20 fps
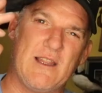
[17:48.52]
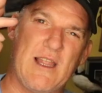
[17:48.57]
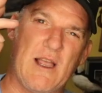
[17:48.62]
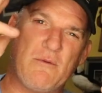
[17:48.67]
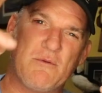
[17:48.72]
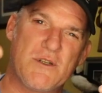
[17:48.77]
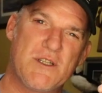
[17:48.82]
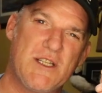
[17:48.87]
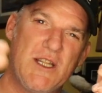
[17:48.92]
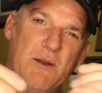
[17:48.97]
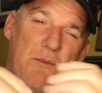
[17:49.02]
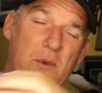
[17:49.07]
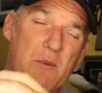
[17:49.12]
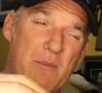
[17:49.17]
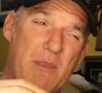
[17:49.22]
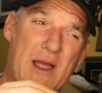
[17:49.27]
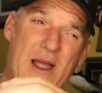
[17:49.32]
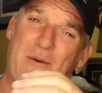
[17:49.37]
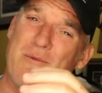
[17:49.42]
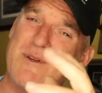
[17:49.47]
now we're steaming
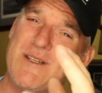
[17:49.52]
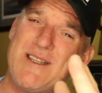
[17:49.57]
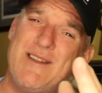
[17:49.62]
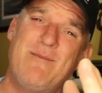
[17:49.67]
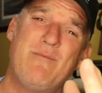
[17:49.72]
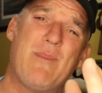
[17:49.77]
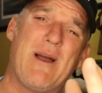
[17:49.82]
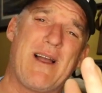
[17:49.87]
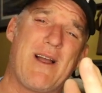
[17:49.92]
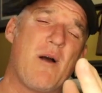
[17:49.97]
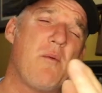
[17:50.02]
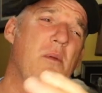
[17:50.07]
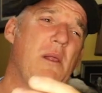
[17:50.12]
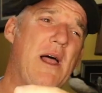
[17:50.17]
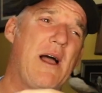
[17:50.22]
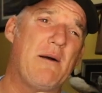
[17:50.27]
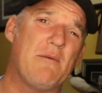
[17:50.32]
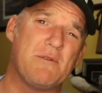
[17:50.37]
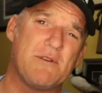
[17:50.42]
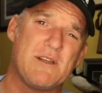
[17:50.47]
back. We're steaming back a couple
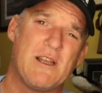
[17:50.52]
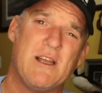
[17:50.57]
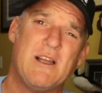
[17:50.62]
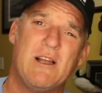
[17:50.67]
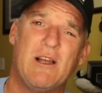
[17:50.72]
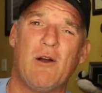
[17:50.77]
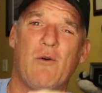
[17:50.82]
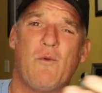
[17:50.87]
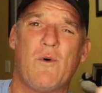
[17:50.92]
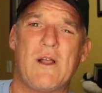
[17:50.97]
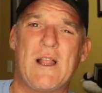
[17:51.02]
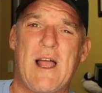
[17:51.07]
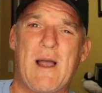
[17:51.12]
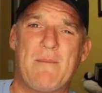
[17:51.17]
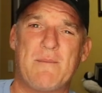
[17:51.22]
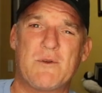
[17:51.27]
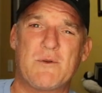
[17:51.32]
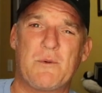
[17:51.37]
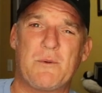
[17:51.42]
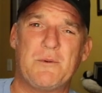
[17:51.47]
hours. What
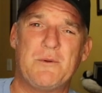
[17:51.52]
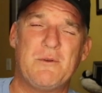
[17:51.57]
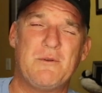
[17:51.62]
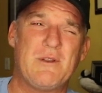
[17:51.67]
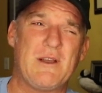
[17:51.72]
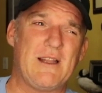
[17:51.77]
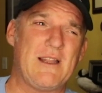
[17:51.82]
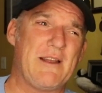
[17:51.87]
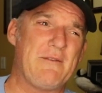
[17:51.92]
happens when we do that?